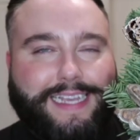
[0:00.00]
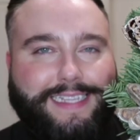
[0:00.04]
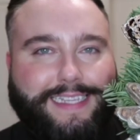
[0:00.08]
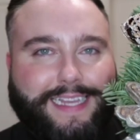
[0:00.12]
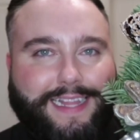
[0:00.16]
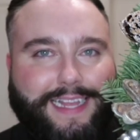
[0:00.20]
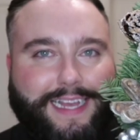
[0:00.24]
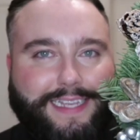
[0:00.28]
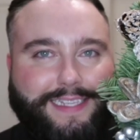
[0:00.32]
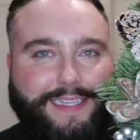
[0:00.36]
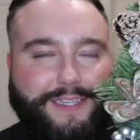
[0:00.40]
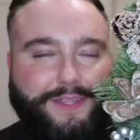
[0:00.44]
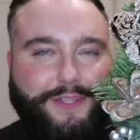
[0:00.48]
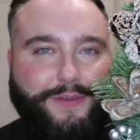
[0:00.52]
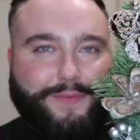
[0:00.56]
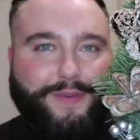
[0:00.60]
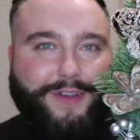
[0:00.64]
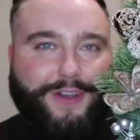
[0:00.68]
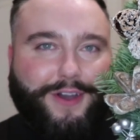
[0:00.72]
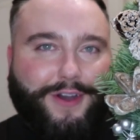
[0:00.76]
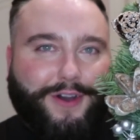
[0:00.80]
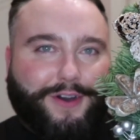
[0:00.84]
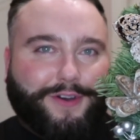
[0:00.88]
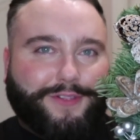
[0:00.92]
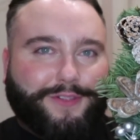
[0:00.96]
is the last thing that
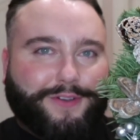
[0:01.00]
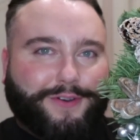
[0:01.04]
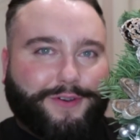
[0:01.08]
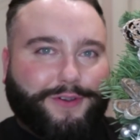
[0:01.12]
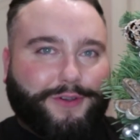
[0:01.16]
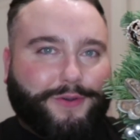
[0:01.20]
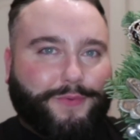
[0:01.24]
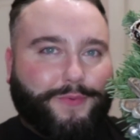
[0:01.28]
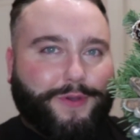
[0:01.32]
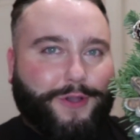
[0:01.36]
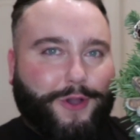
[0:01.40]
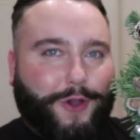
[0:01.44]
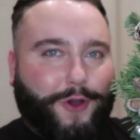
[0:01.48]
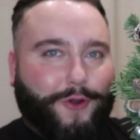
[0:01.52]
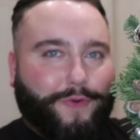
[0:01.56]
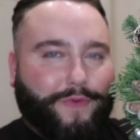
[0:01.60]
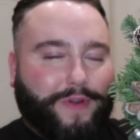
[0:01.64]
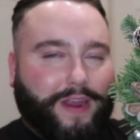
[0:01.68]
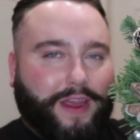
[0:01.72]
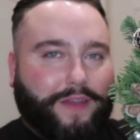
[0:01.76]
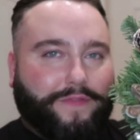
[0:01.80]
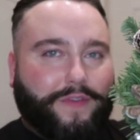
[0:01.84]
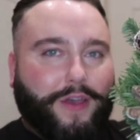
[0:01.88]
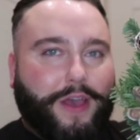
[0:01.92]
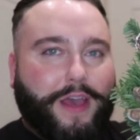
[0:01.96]
we got. Look, we got a
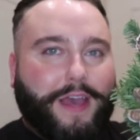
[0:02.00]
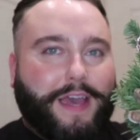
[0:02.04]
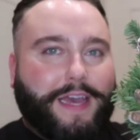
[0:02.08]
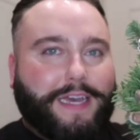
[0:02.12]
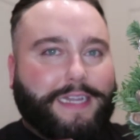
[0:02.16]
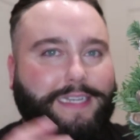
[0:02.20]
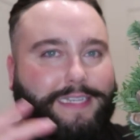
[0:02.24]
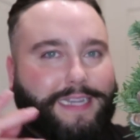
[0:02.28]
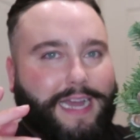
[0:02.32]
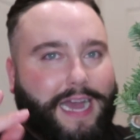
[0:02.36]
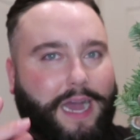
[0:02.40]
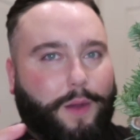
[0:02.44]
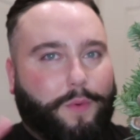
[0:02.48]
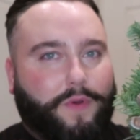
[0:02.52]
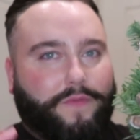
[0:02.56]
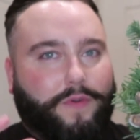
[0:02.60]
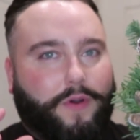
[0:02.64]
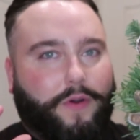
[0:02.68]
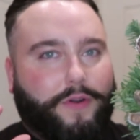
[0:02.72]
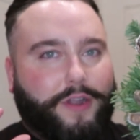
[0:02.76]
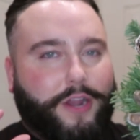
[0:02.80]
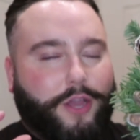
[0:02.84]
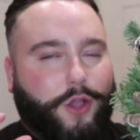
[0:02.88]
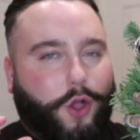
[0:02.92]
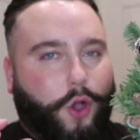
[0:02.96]
wreath. Now, we've
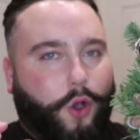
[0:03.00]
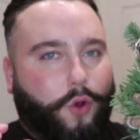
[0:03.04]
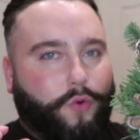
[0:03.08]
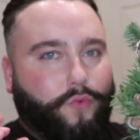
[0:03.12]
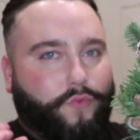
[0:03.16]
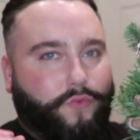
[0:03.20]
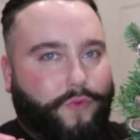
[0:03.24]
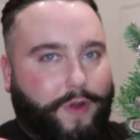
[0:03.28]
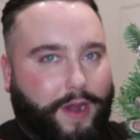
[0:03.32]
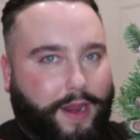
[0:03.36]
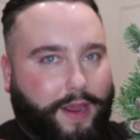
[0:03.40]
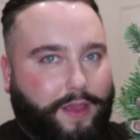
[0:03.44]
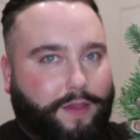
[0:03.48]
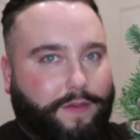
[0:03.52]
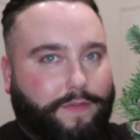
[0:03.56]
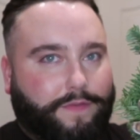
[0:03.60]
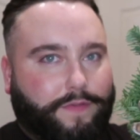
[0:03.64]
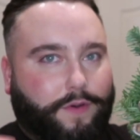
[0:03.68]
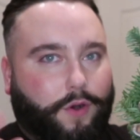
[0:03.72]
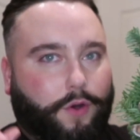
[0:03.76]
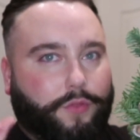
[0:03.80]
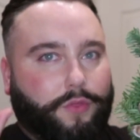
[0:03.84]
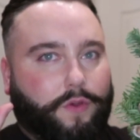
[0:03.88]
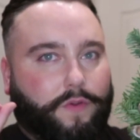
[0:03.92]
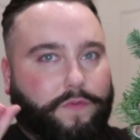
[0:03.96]
already got a
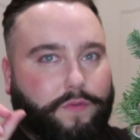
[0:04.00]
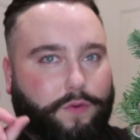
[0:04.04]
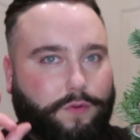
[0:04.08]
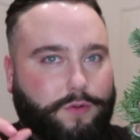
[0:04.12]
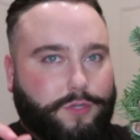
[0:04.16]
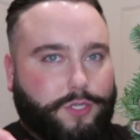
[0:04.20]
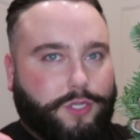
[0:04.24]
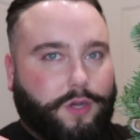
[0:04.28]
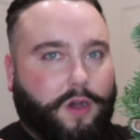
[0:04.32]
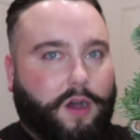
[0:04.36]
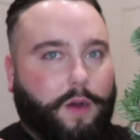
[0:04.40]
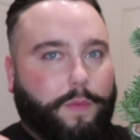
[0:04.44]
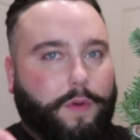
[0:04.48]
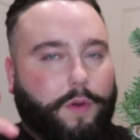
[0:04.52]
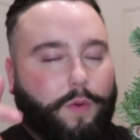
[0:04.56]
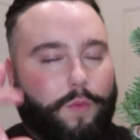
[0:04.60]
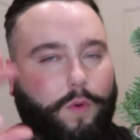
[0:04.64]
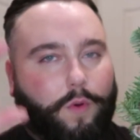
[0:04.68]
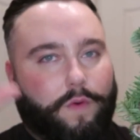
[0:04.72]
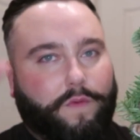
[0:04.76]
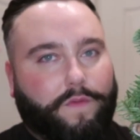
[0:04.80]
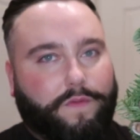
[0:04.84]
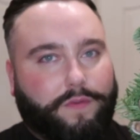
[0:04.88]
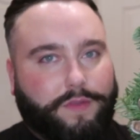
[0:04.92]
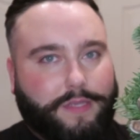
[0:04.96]
wreath on the front door, but we
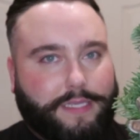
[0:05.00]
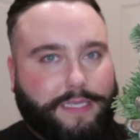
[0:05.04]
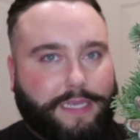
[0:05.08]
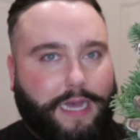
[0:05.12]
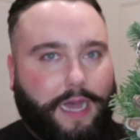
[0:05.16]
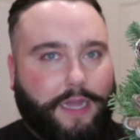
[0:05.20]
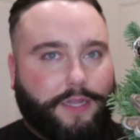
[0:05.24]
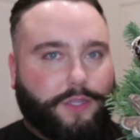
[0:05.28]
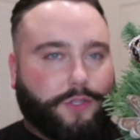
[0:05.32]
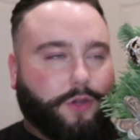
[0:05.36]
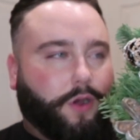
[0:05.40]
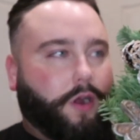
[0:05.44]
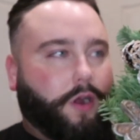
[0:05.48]
want one for the side